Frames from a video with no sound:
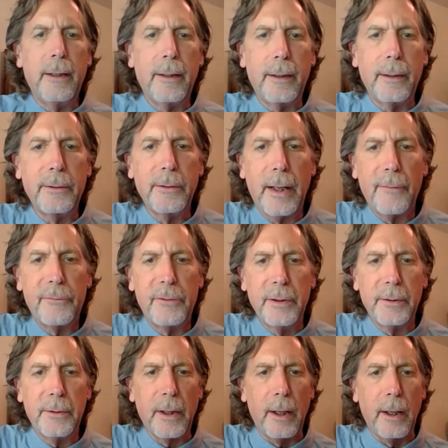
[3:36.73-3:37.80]
Good
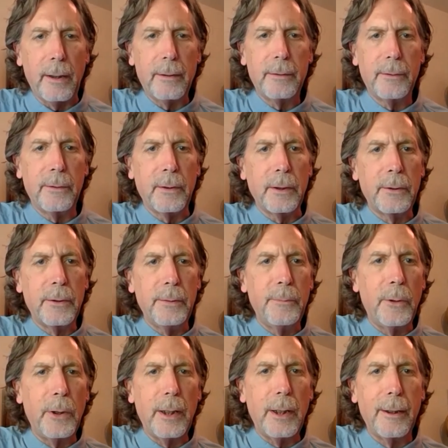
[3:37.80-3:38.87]
afternoon, all, or good
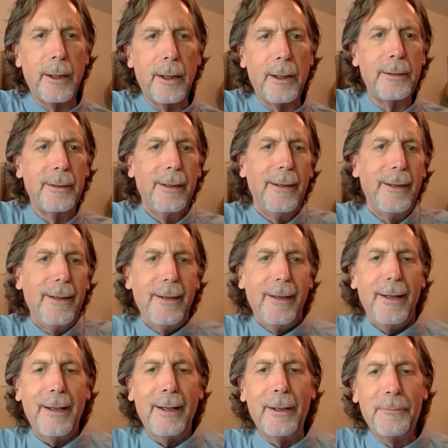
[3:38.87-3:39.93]
morning, all.
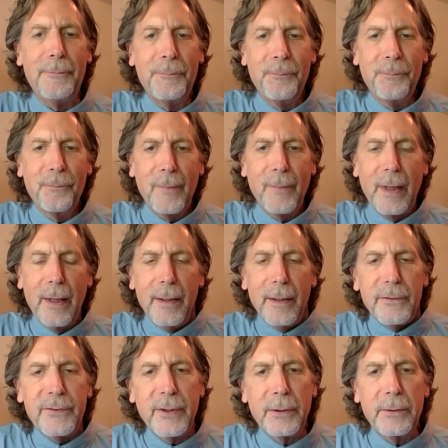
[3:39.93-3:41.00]

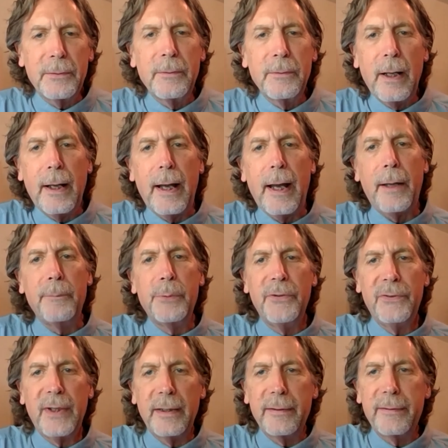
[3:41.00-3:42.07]
Hi, I'm
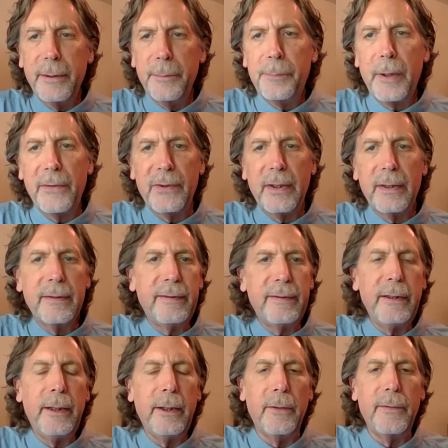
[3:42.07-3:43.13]
Bruce Sensley, President and
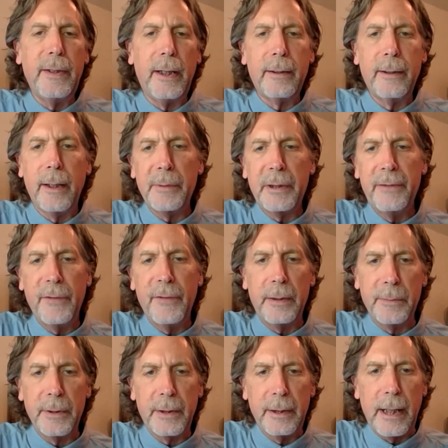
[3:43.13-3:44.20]
CEO of the Economic
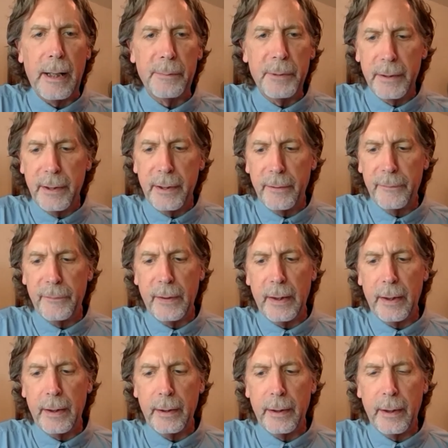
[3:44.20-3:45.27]
Development Collaborative,
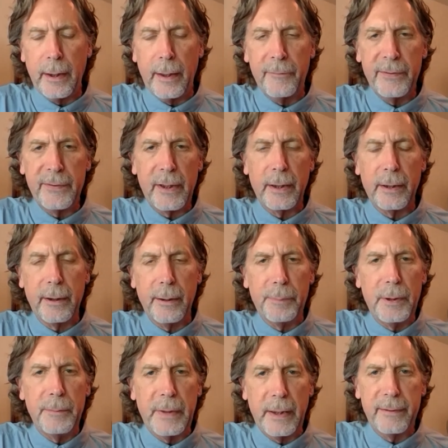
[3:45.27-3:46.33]
and I've just got a
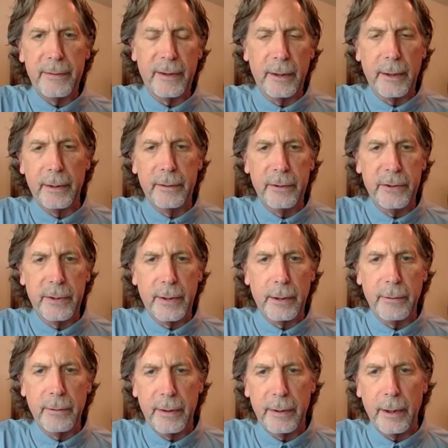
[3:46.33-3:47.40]
couple of minutes I'd like to
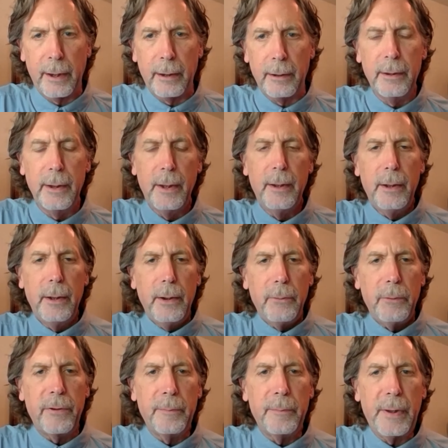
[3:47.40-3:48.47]
share with y'all
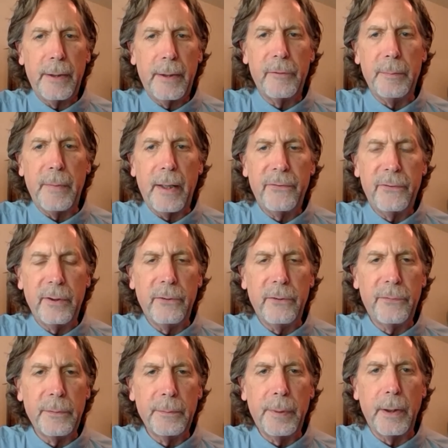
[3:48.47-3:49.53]
with a bit of a
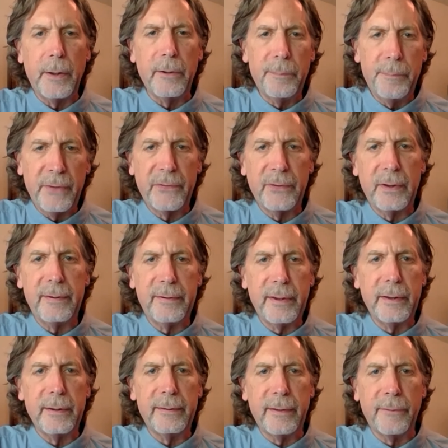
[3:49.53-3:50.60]
message for both
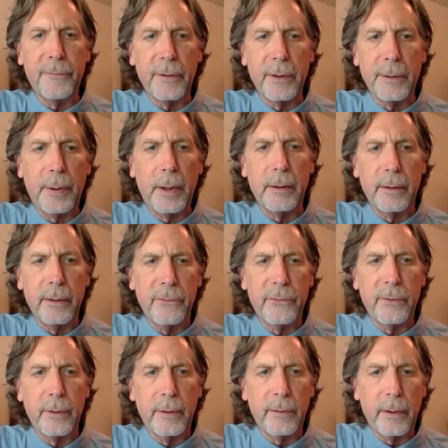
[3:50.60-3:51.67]
businesses and for the
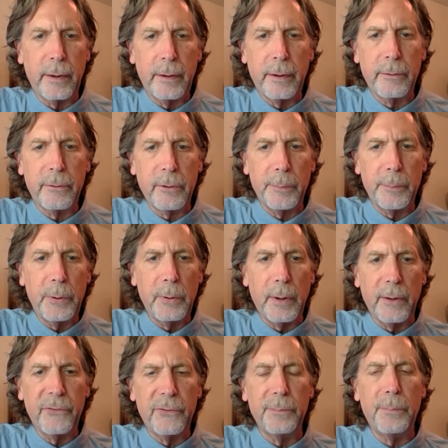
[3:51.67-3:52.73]
partners in the group who
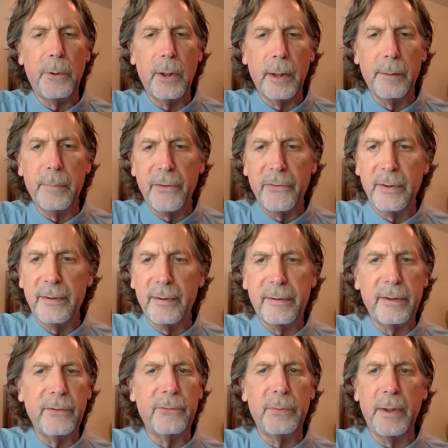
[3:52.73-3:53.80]
are supporting
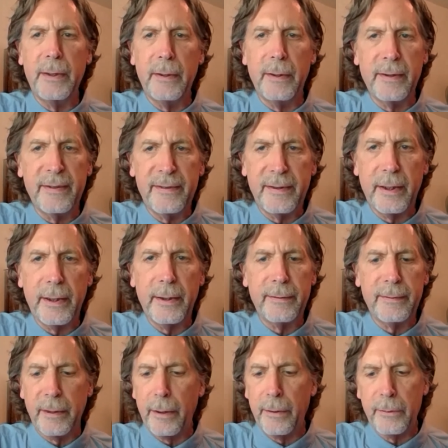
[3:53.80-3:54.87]
businesses within the
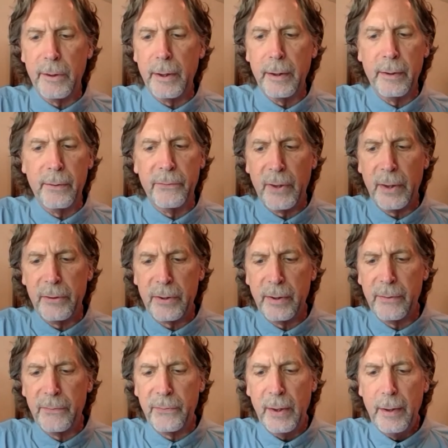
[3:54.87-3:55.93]
cities and other
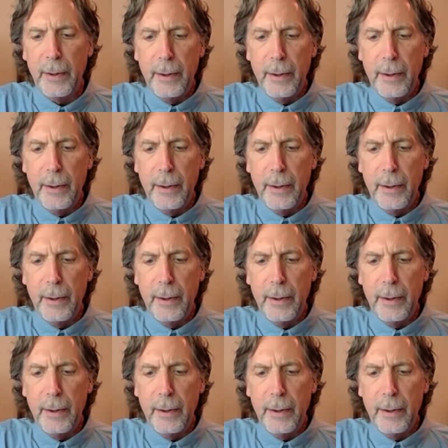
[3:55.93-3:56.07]
organizations.